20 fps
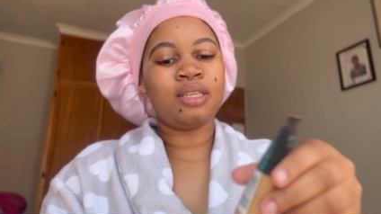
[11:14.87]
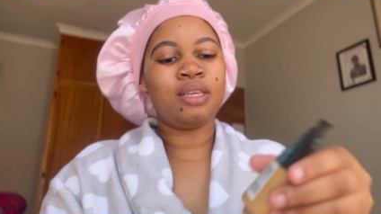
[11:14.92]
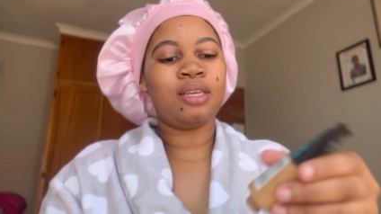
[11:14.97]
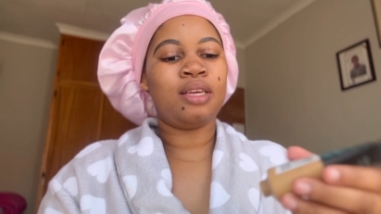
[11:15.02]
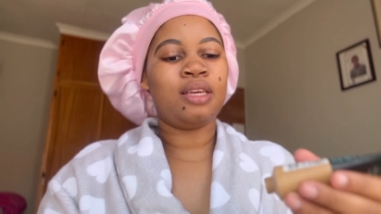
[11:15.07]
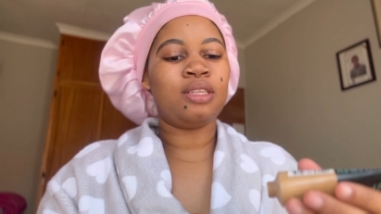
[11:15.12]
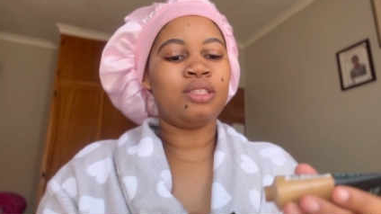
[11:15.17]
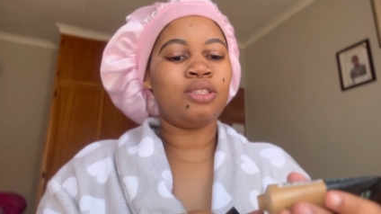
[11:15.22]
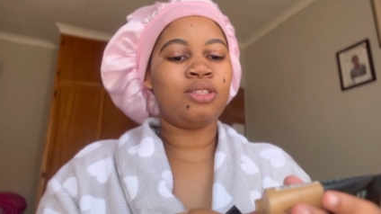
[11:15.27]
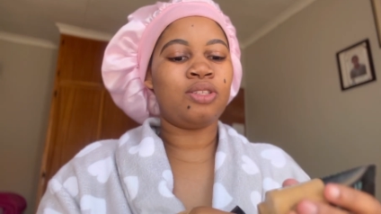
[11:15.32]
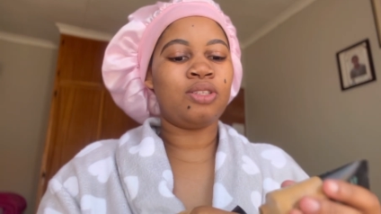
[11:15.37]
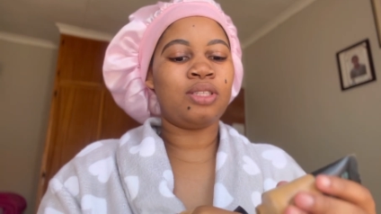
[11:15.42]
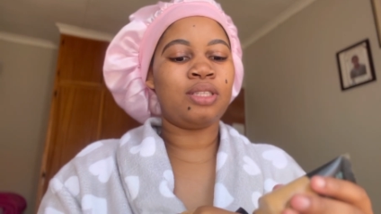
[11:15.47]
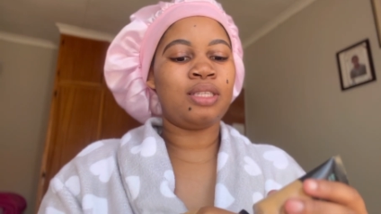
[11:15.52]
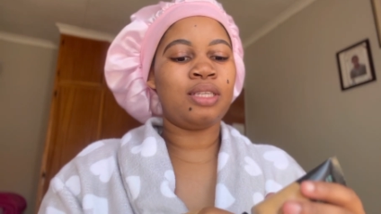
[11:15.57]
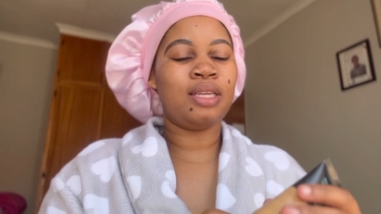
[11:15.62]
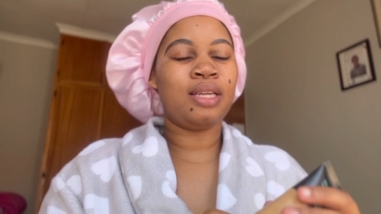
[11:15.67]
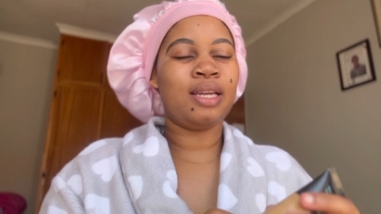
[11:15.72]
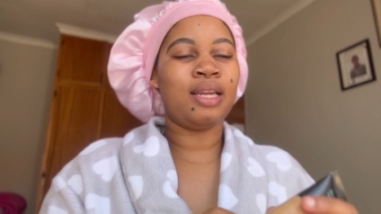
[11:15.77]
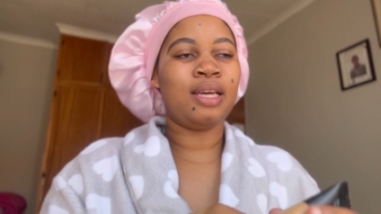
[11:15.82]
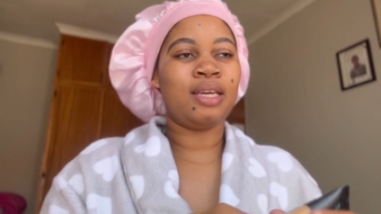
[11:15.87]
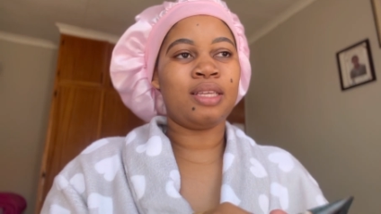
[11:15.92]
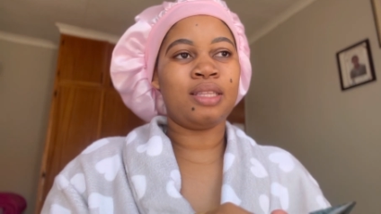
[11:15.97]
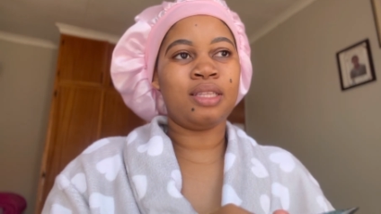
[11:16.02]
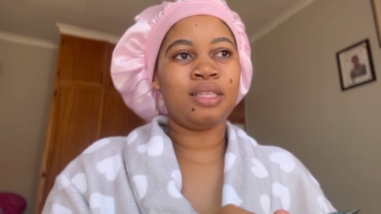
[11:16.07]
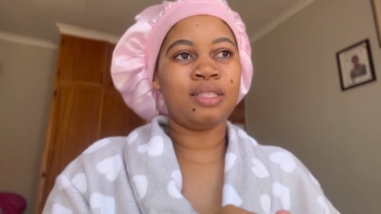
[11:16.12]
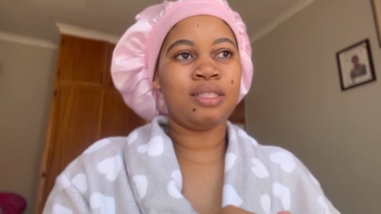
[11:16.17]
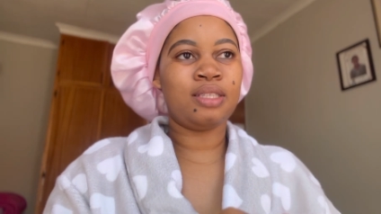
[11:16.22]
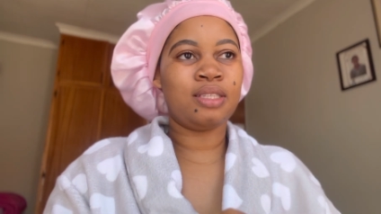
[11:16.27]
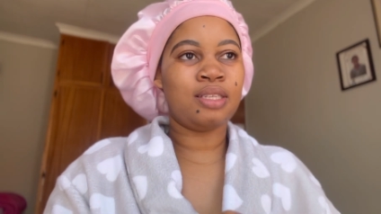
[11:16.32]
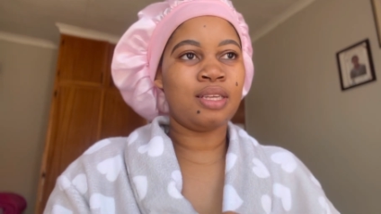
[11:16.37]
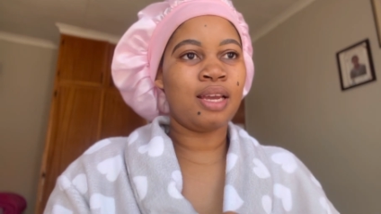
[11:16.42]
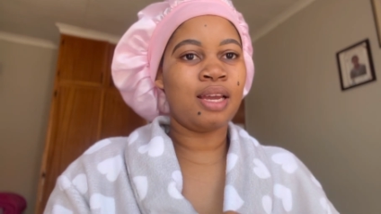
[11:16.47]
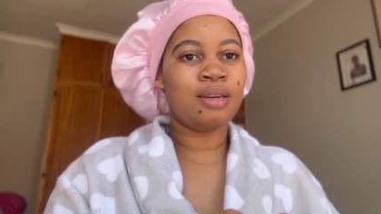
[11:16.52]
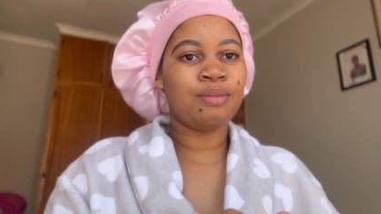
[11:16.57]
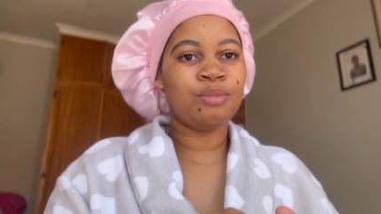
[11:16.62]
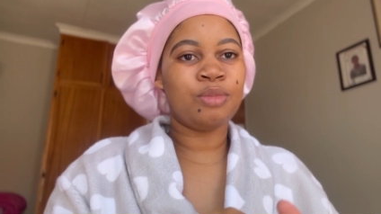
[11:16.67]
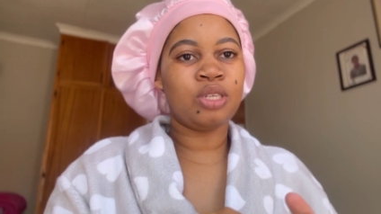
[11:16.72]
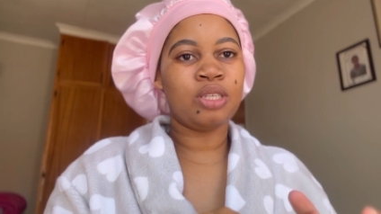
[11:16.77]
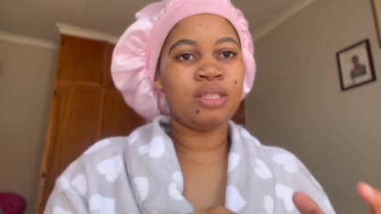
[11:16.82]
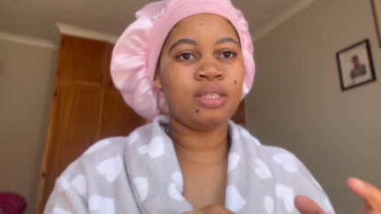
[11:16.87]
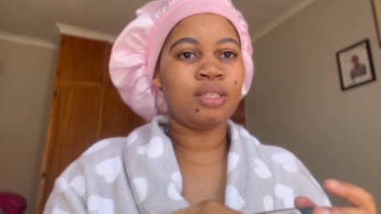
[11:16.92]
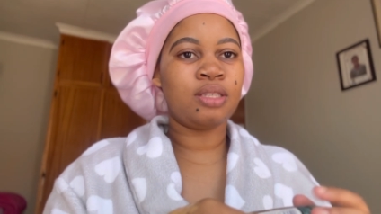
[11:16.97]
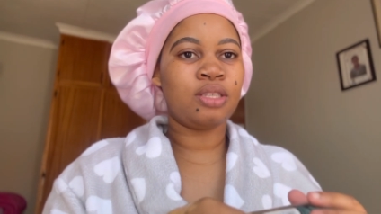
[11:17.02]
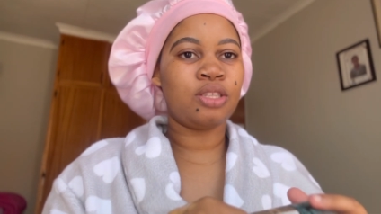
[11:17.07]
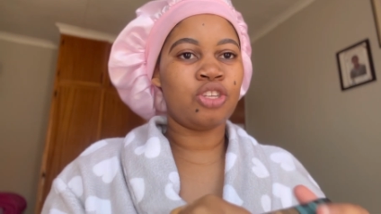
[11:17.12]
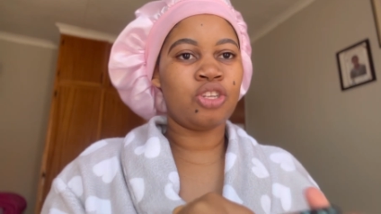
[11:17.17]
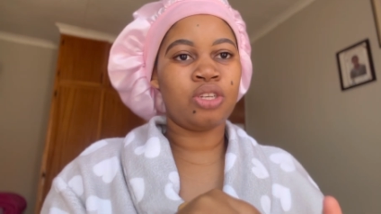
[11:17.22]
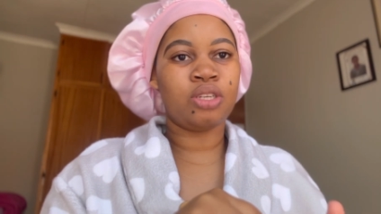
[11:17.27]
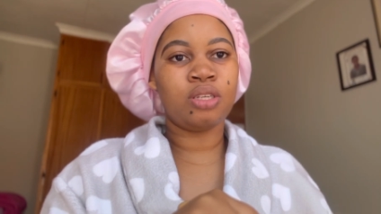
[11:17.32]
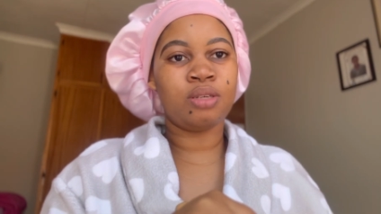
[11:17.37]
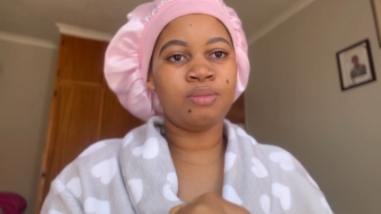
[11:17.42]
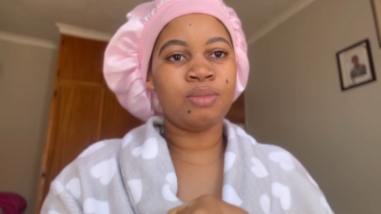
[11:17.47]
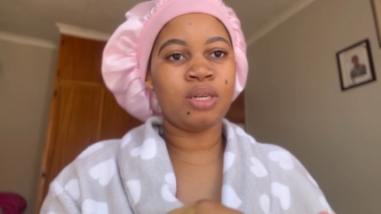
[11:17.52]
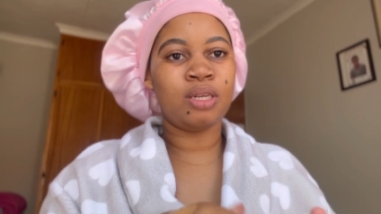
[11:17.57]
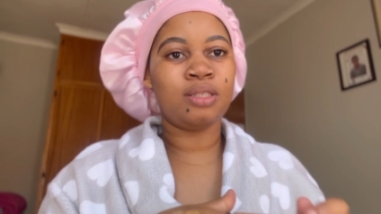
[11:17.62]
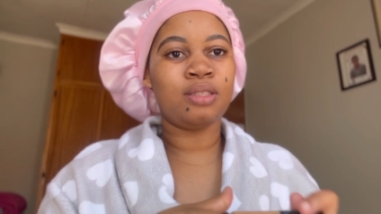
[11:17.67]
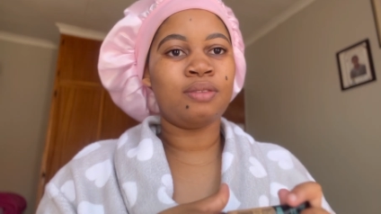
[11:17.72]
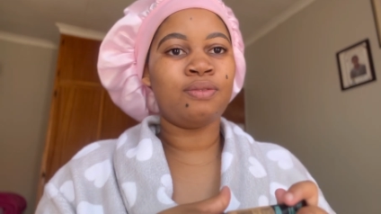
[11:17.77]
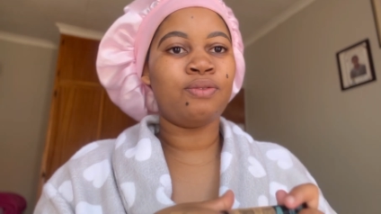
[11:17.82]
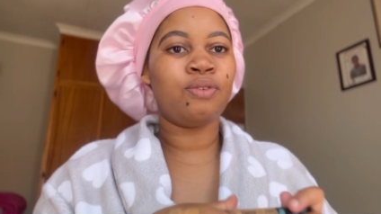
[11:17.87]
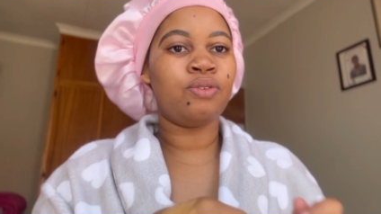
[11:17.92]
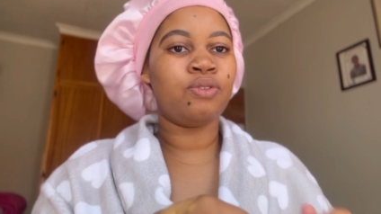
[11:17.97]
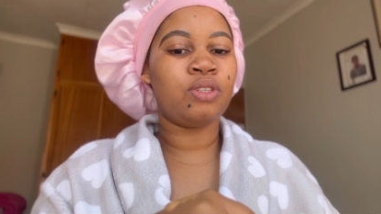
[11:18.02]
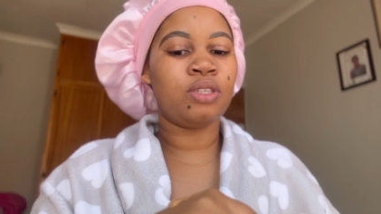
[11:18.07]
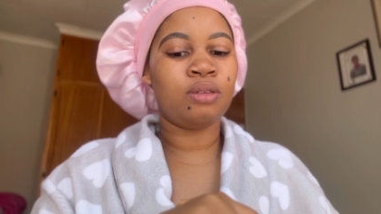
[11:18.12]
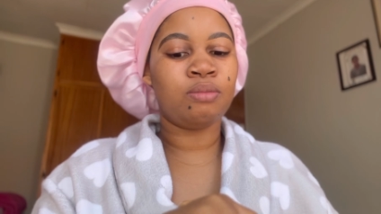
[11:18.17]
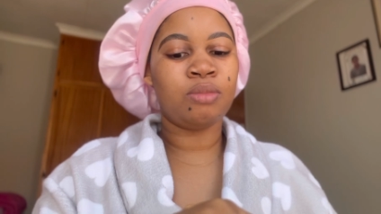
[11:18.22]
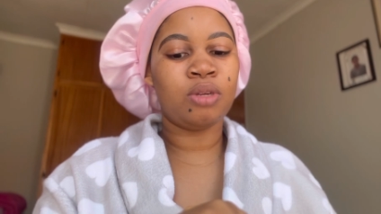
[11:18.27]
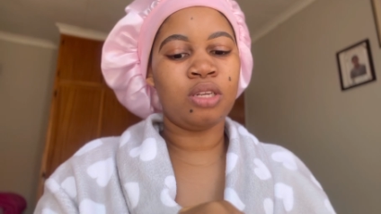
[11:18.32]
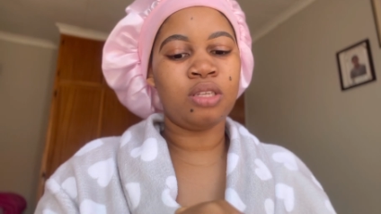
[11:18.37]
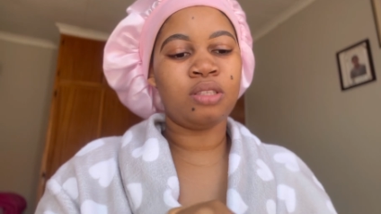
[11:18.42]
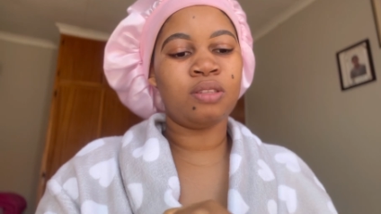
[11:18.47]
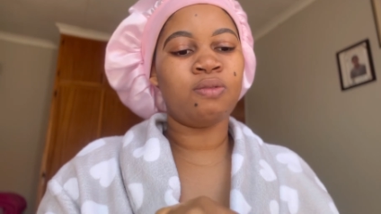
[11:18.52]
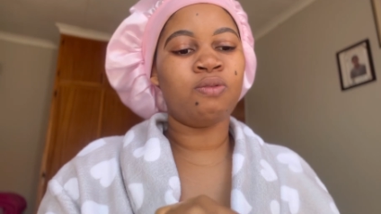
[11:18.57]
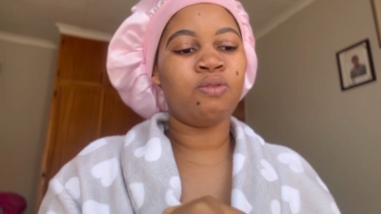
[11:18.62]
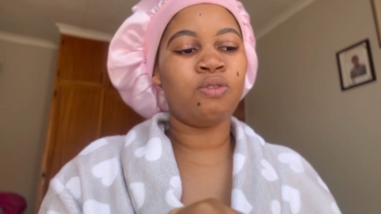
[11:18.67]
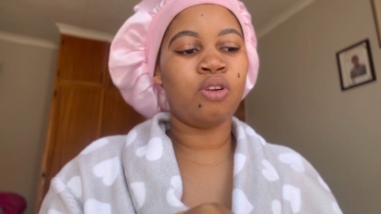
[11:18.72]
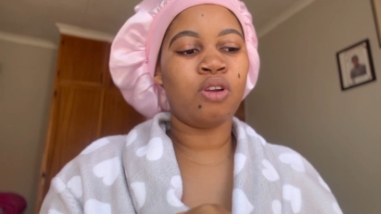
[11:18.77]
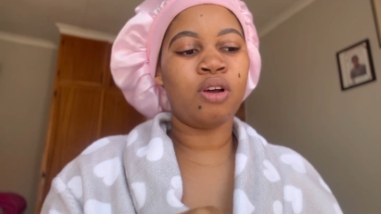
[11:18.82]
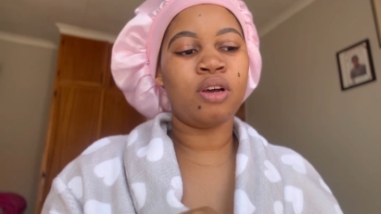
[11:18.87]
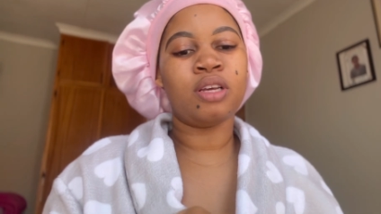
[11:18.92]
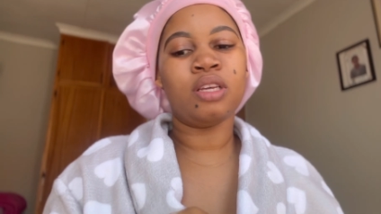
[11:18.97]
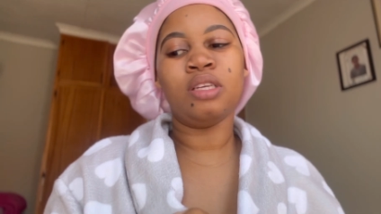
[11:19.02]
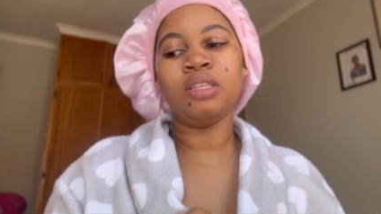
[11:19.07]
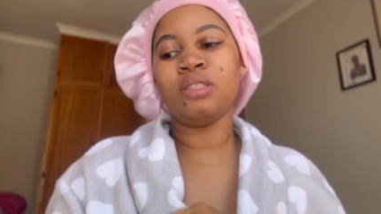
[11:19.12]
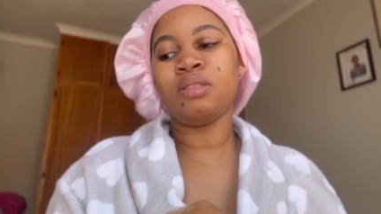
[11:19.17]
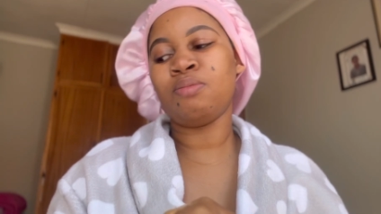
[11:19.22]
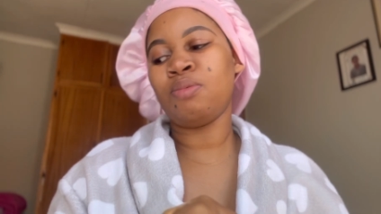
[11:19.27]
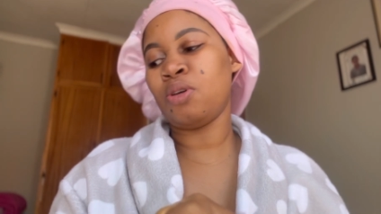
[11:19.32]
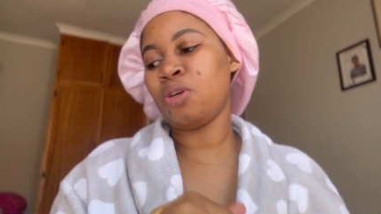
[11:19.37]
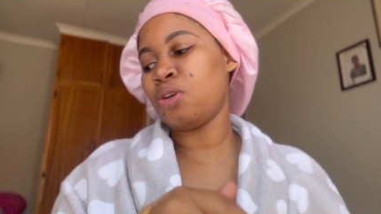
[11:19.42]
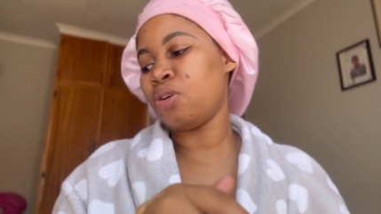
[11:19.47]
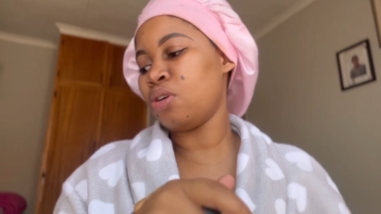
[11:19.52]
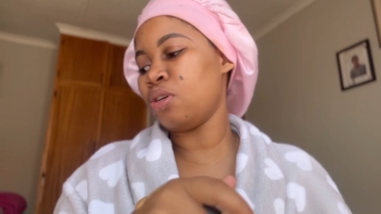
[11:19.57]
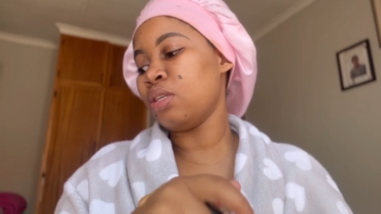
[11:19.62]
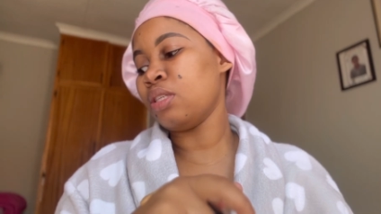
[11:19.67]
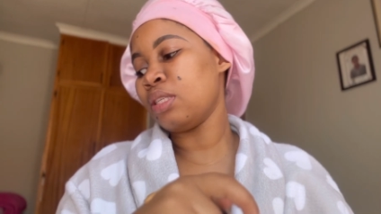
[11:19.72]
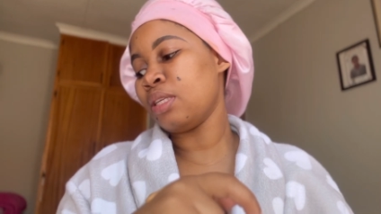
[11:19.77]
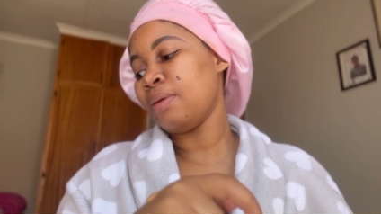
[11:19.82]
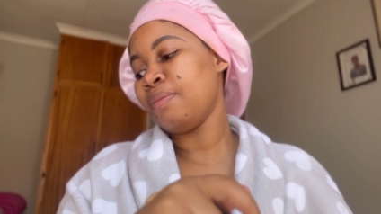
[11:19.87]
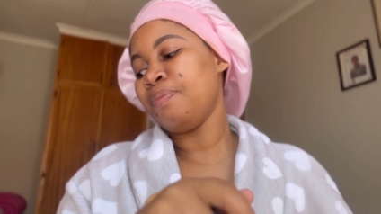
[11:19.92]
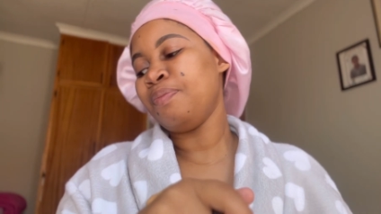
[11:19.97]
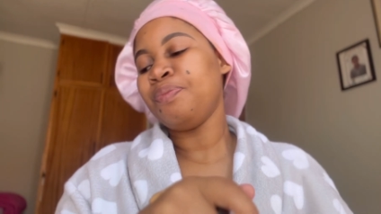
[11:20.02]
get to see like this 10 minutes 13 minutes 15 minutes vlog is because